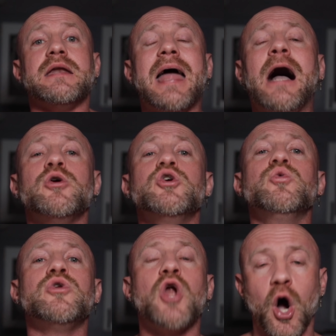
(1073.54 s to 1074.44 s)
Now
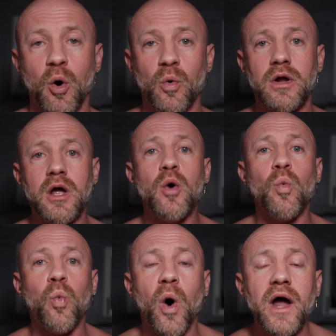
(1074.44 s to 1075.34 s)
you know
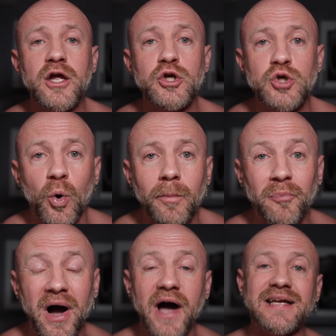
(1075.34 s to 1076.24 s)
what your
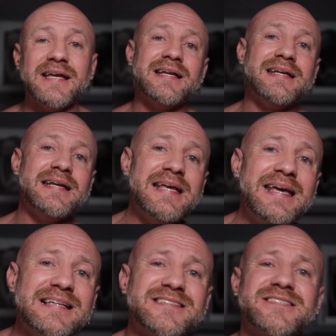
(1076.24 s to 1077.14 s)
body
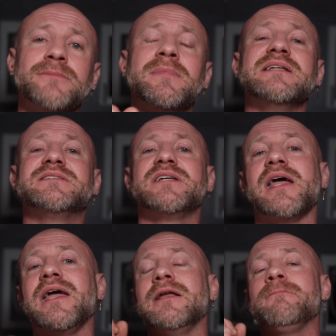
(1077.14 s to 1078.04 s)
needs to
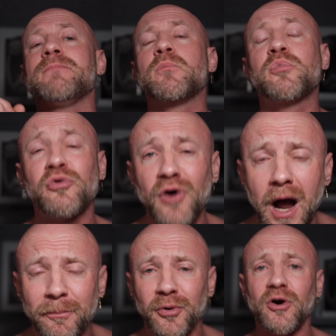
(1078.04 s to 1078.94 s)
maintain
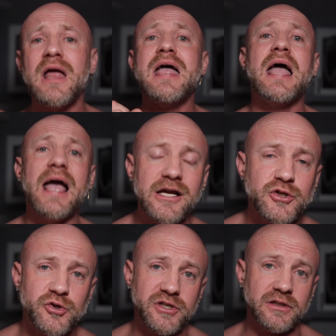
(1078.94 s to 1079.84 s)
proper
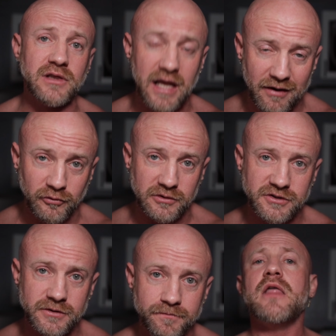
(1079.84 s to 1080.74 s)
estrogen
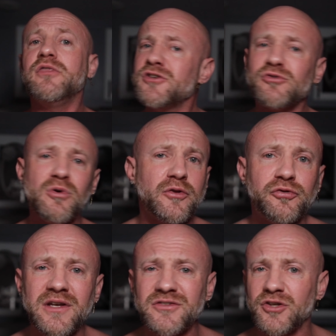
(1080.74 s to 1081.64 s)
levels. These are all the
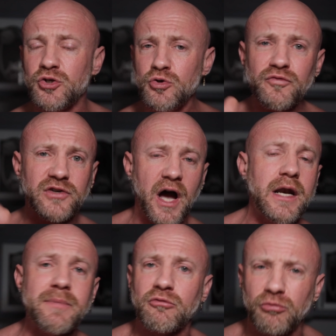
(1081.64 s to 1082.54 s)
things that you've got to be